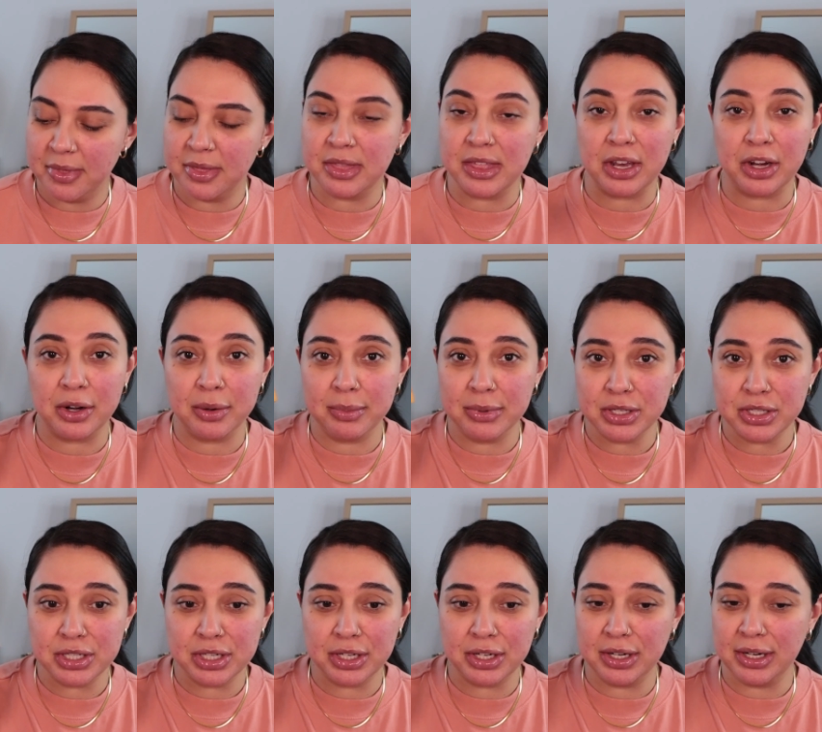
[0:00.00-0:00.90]
finger
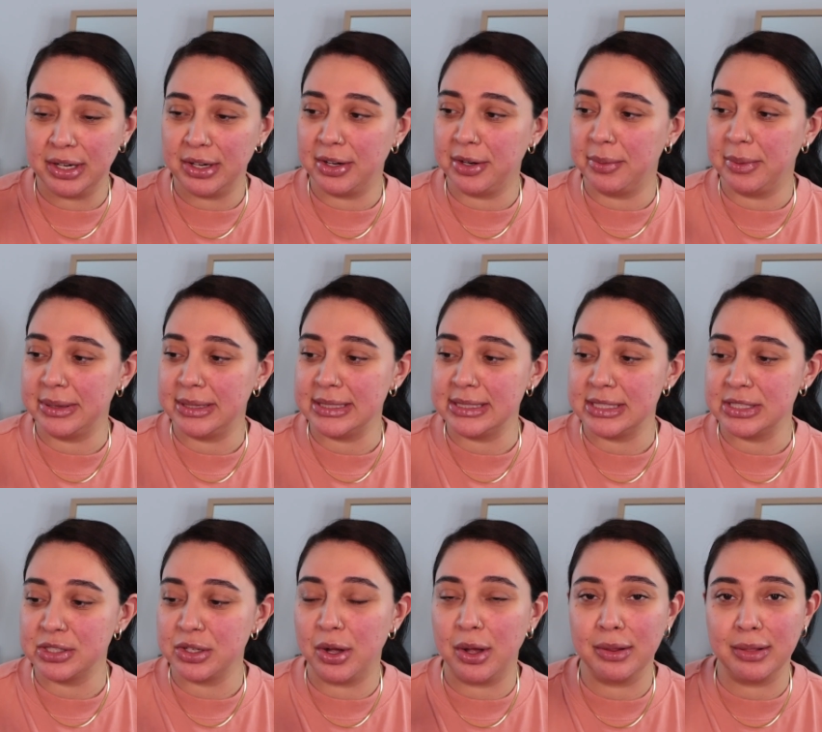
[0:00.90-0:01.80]
majigger, I don't know what this
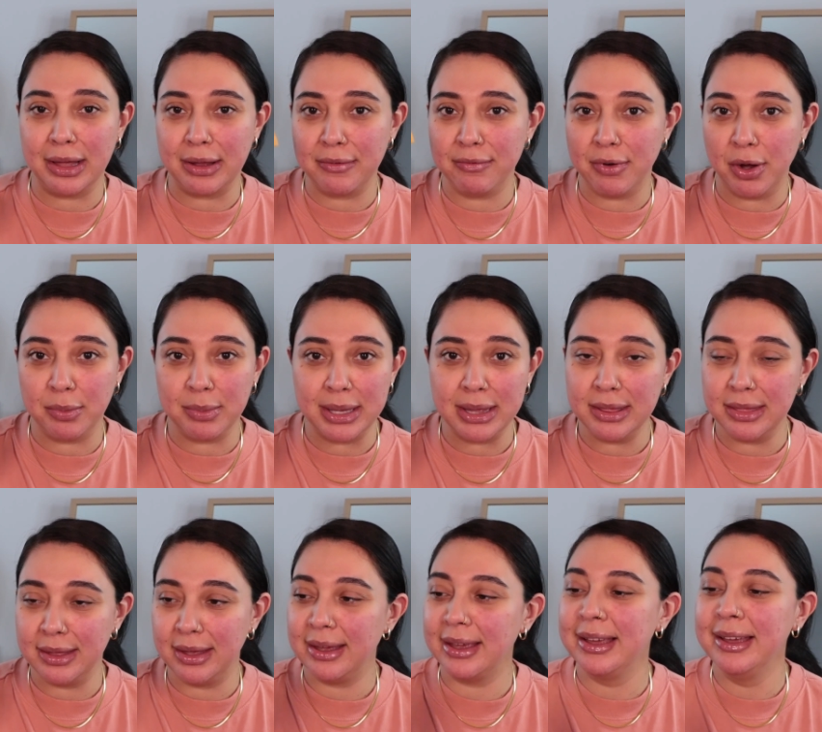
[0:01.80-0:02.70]
is called, like foamy
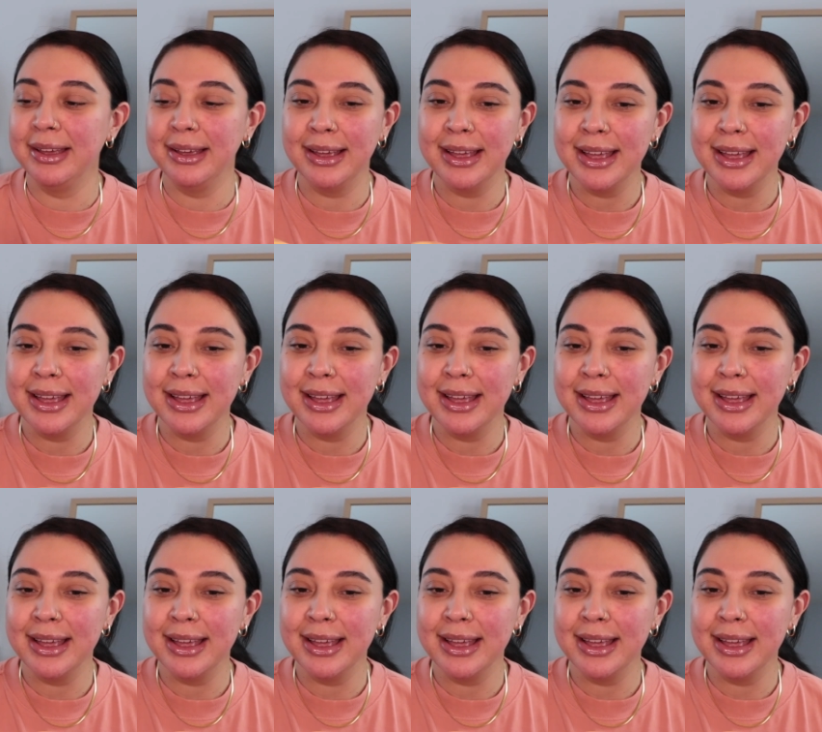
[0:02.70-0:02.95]
thing,